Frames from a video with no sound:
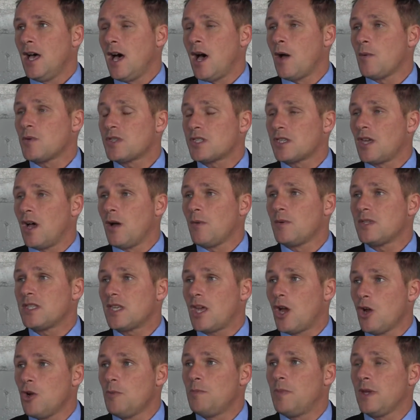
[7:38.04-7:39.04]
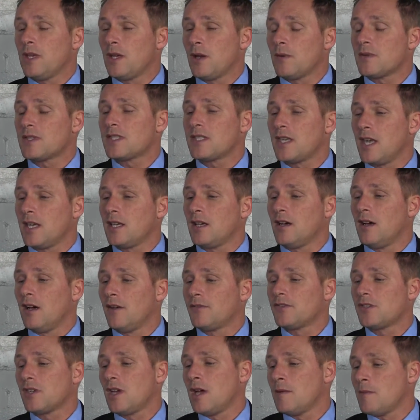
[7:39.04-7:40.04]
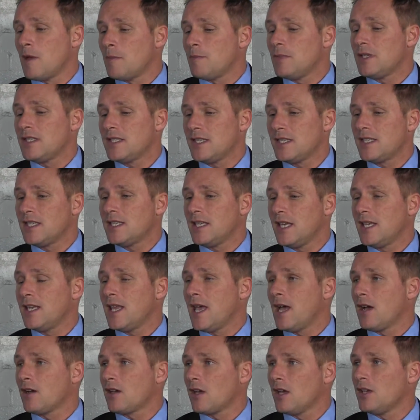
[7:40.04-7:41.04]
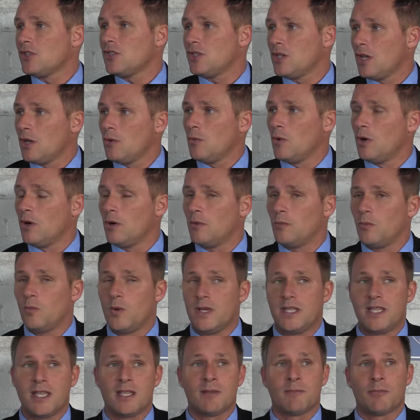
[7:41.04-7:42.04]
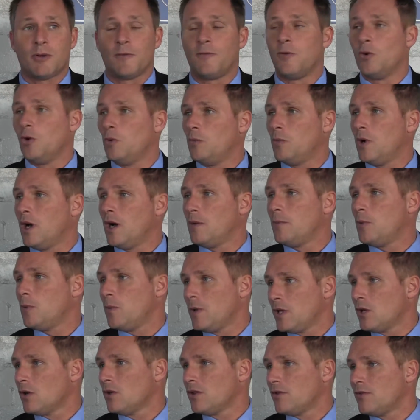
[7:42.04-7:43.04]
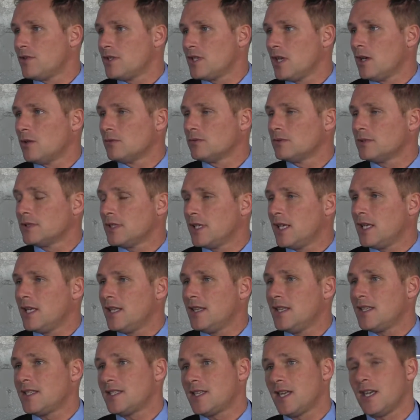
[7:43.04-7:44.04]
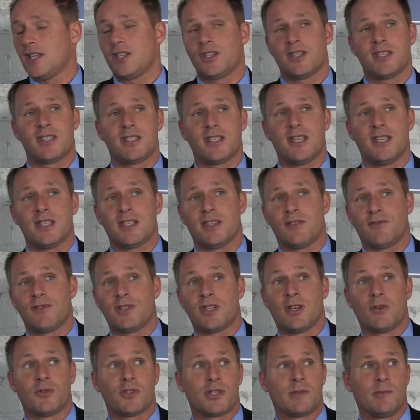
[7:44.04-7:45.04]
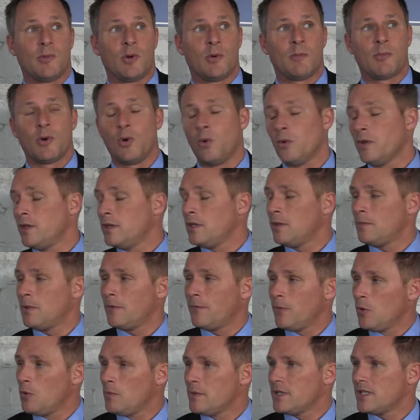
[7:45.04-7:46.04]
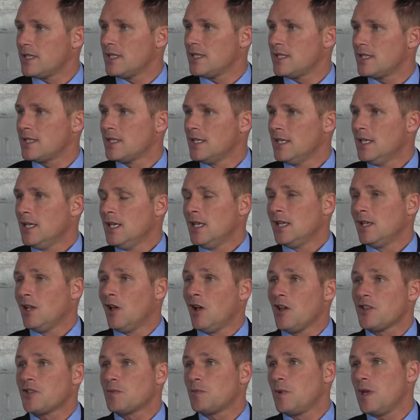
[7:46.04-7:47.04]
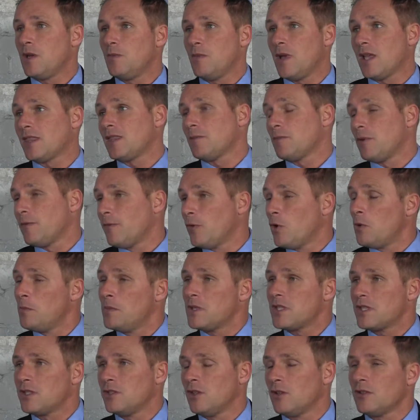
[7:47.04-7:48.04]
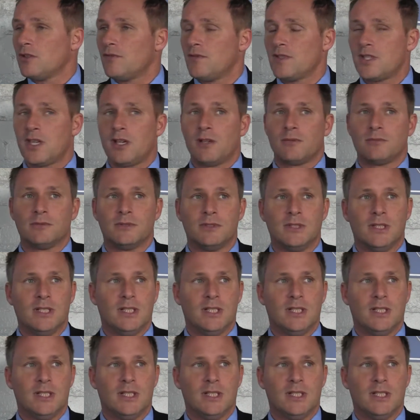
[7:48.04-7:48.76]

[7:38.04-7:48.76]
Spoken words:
I was hoping, I was saying at half time, I'd be sitting here now going, do you know what? We didn't perform well, but we got the result. And at this stage of the season, the results are more important than the performances. Last week we had the performance and not the result.